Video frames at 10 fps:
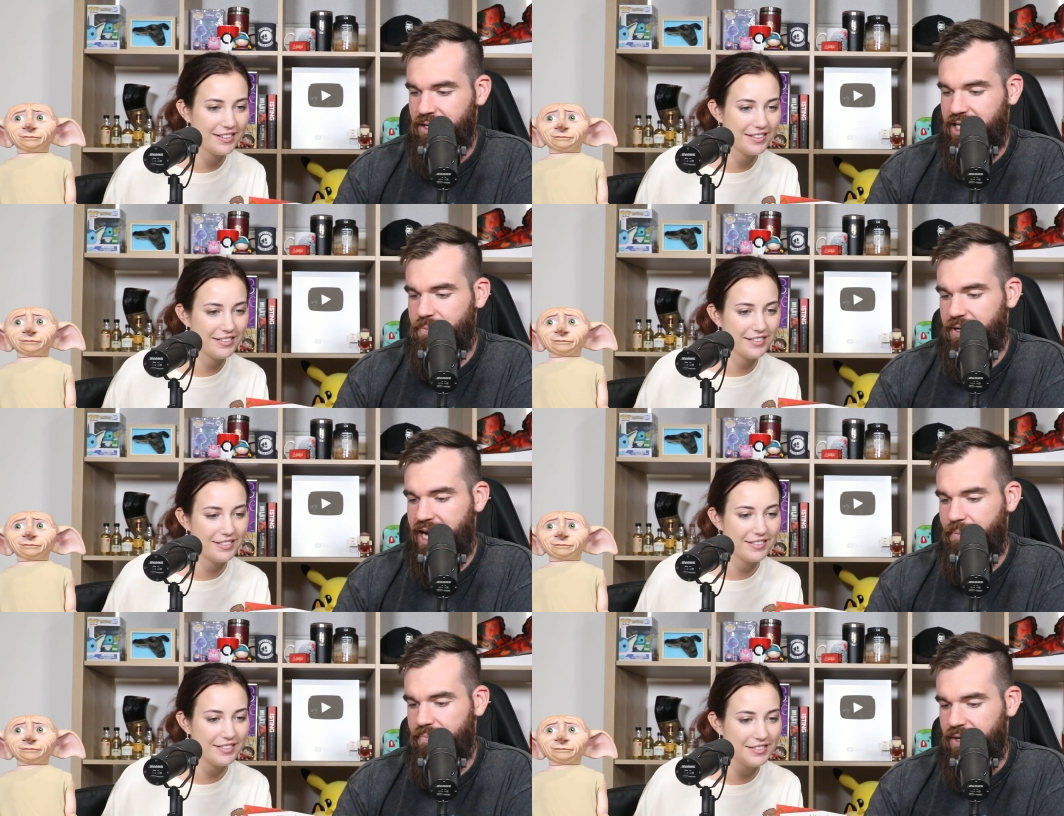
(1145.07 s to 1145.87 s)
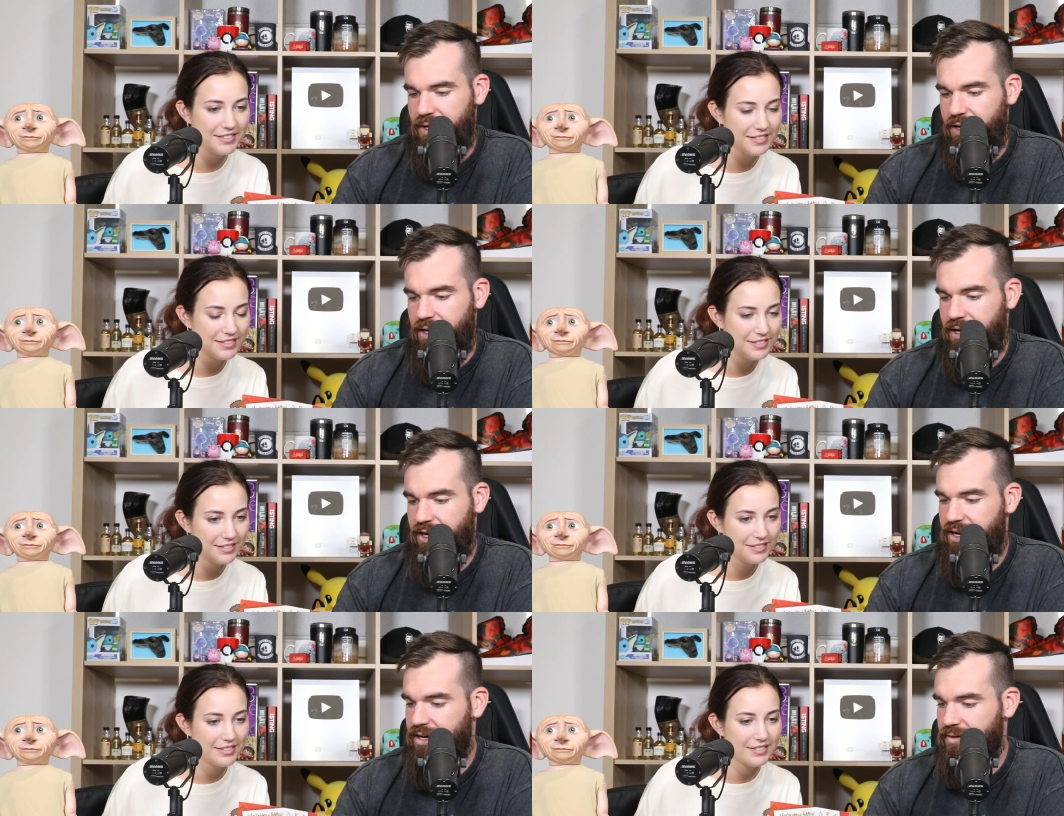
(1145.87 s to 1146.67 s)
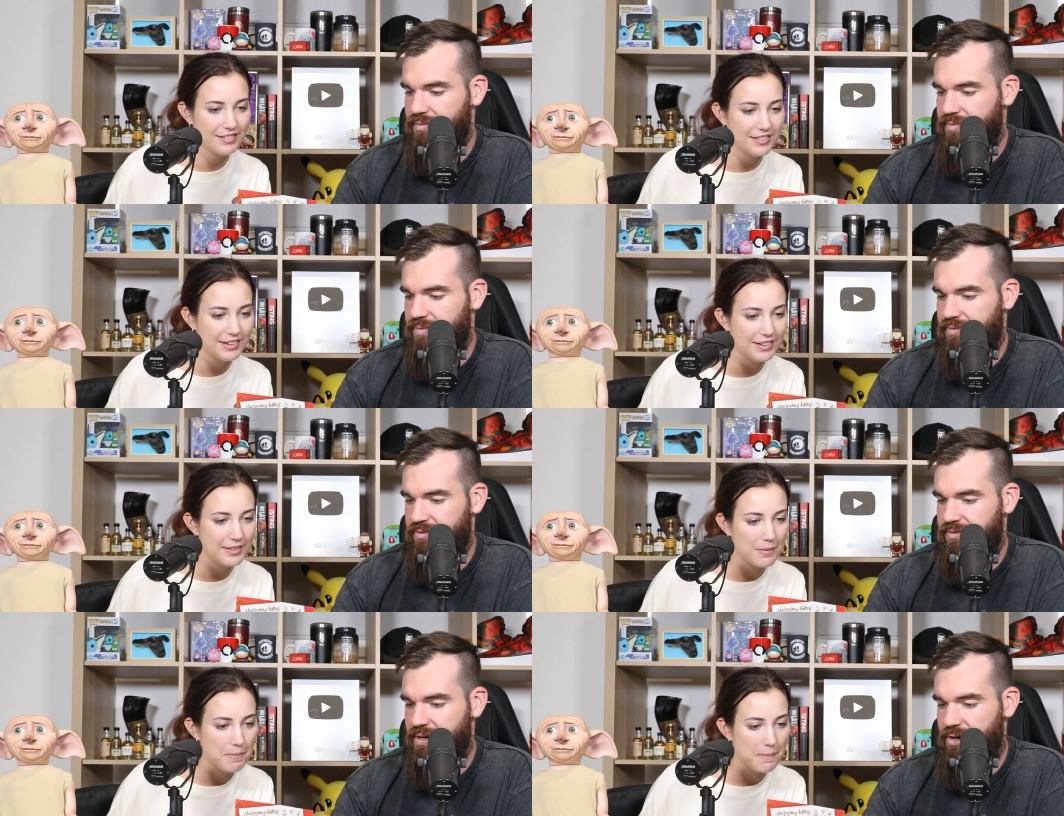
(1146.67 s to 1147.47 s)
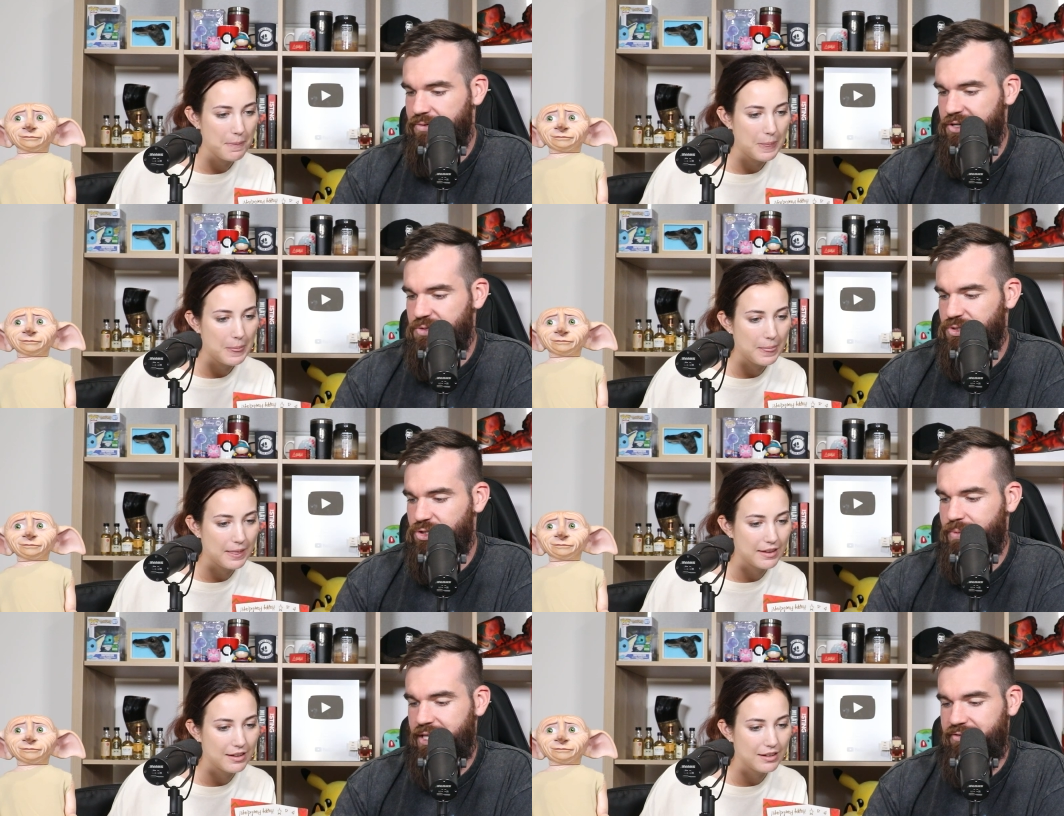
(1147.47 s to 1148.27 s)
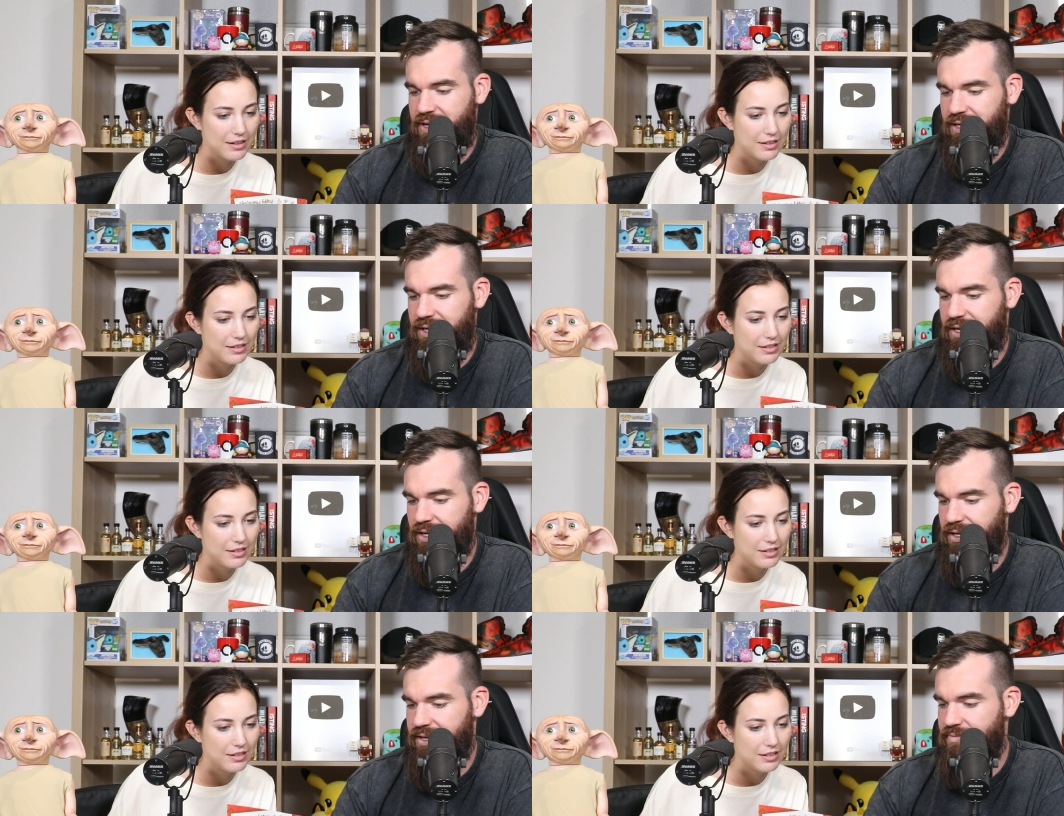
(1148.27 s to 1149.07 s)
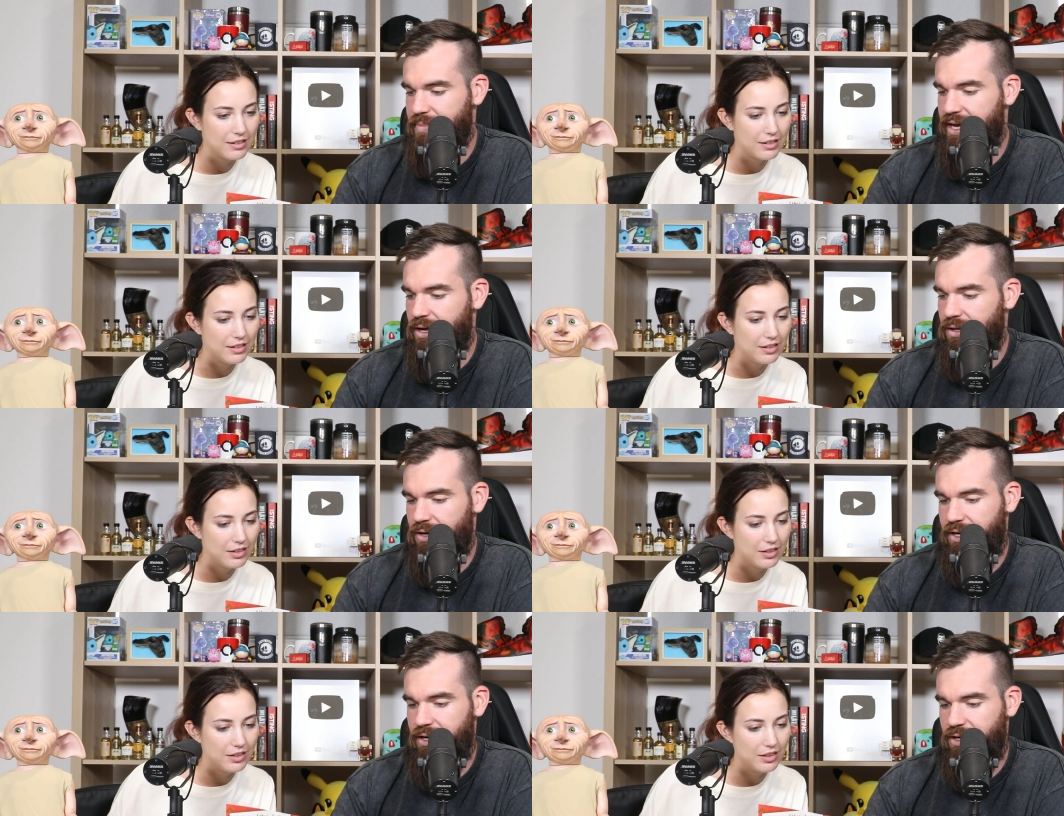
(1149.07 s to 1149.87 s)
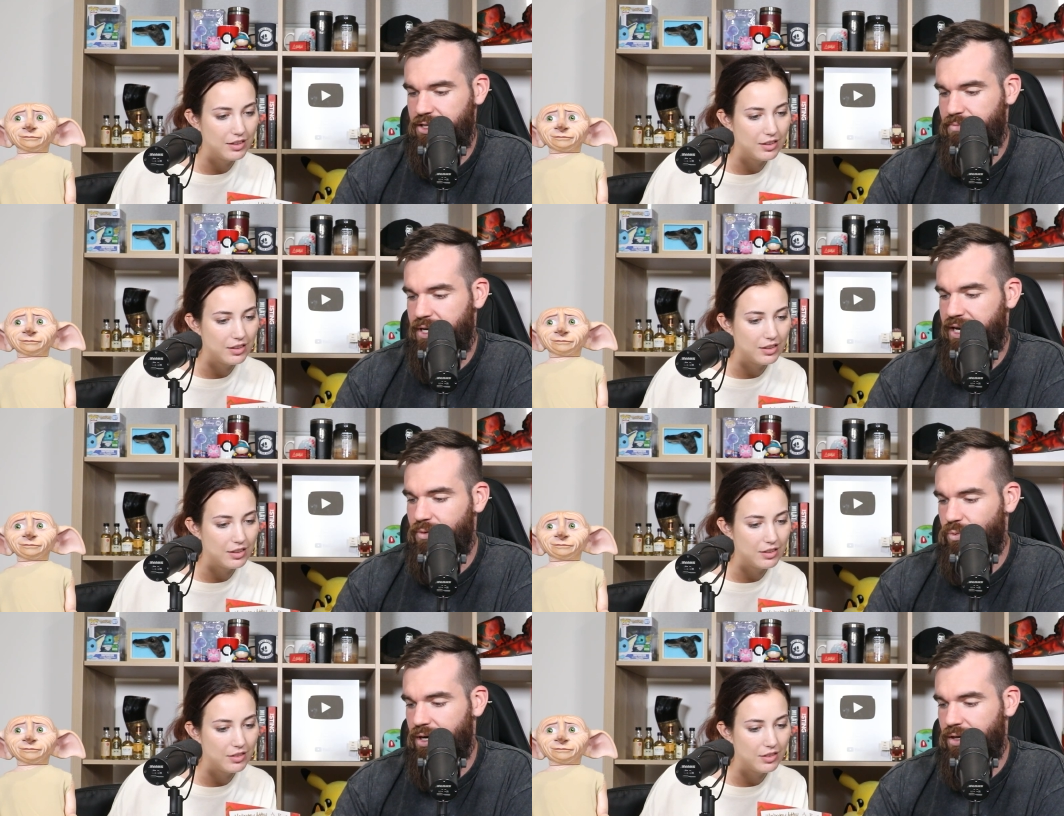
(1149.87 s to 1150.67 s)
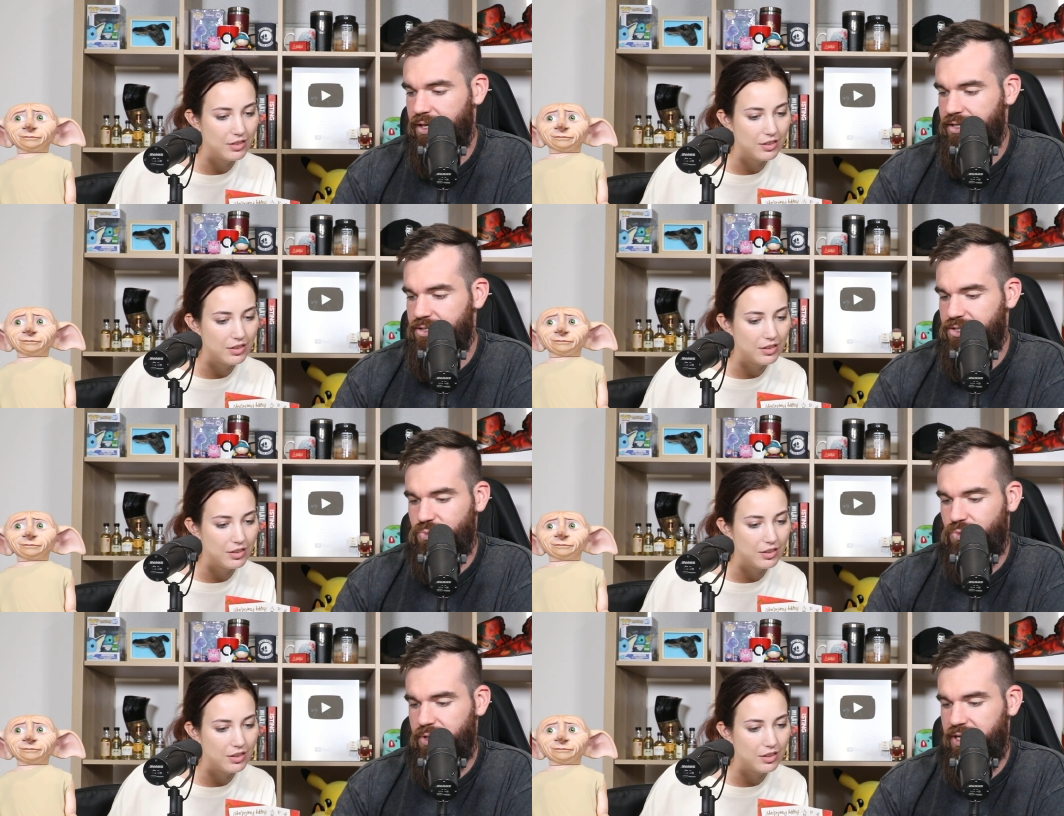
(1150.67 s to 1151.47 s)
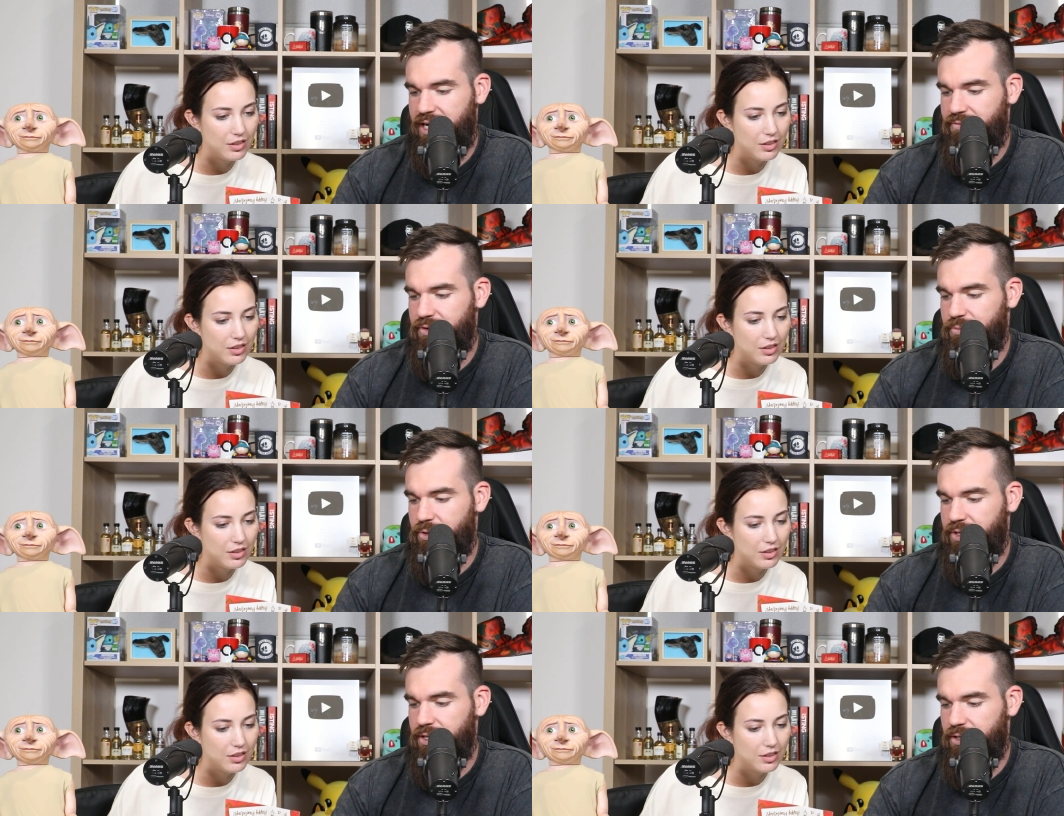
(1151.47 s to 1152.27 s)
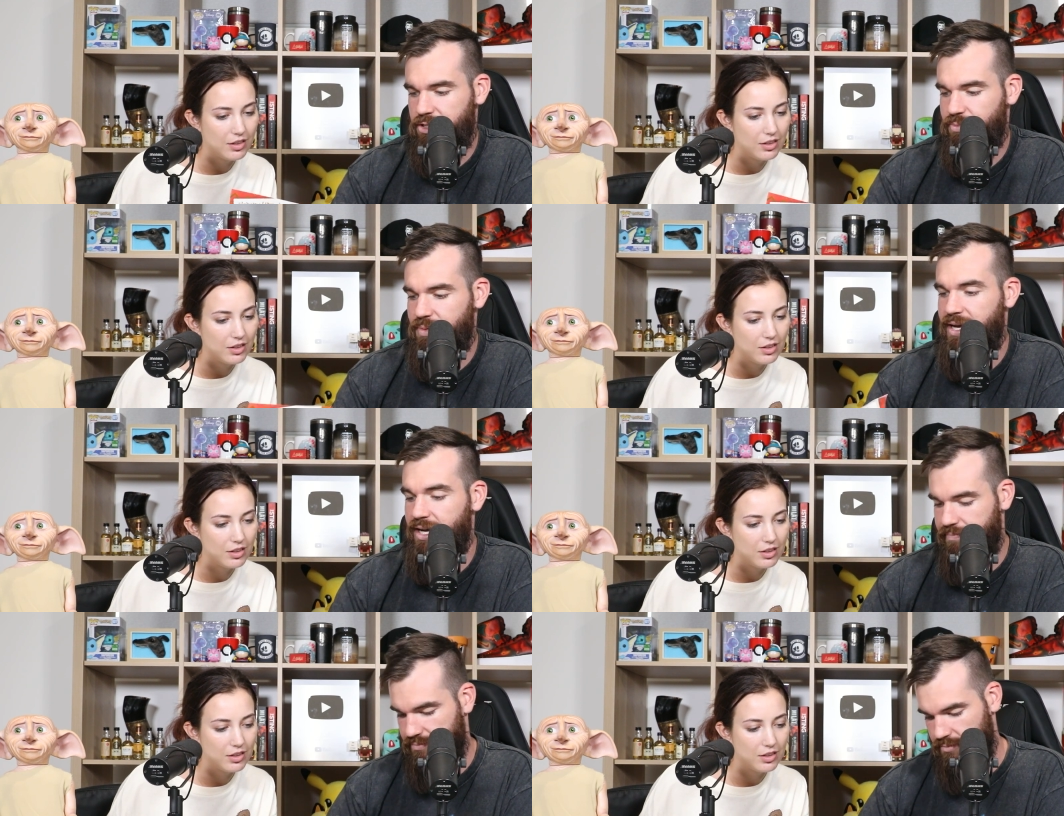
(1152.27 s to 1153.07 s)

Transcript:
Speaker 1: Keep it up. Uh, Merry Christmas, you good motherfucker. Give him hell. I know you mean well, and you just want everybody to be better.